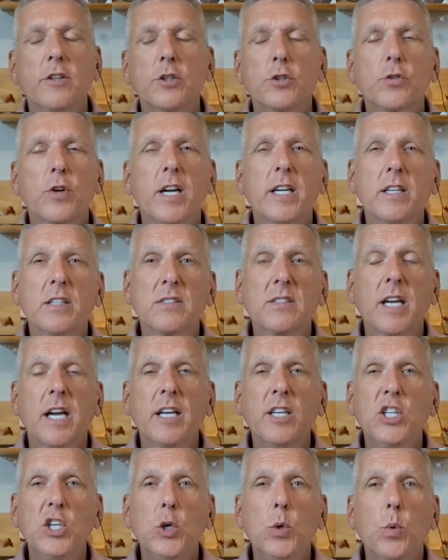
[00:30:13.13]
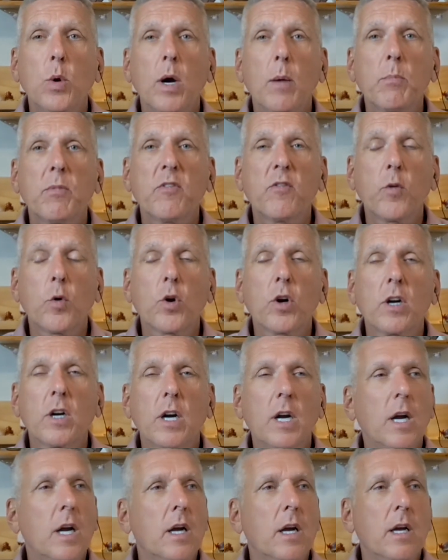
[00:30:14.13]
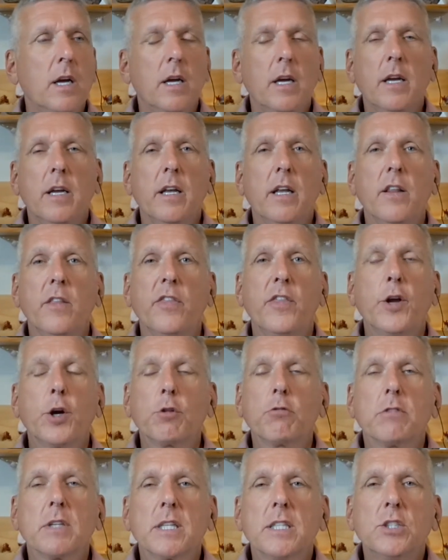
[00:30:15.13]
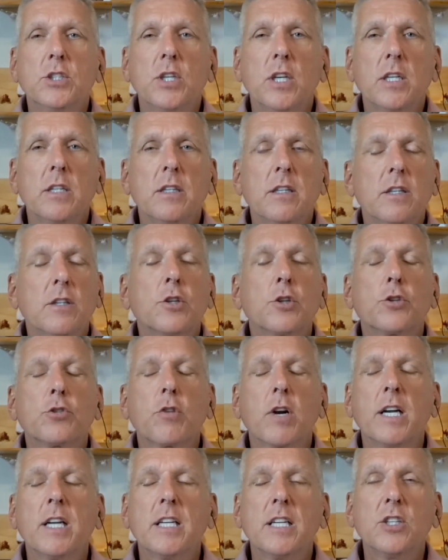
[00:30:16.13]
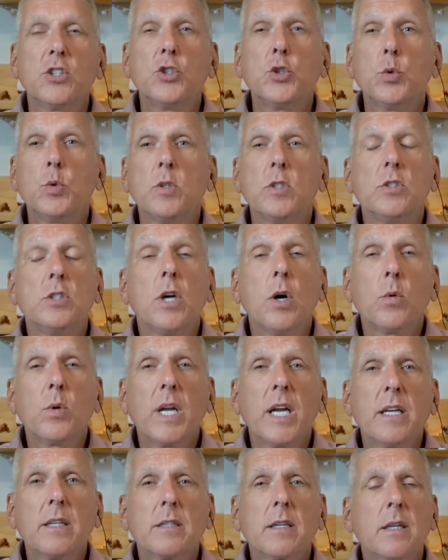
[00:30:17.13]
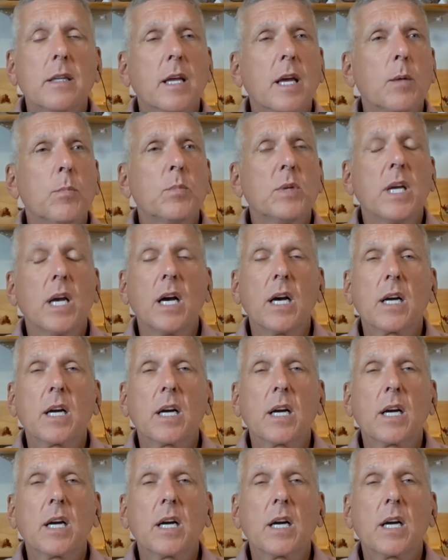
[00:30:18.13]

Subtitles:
trying to sign you up for their religion. They're trying to get you to donate to them.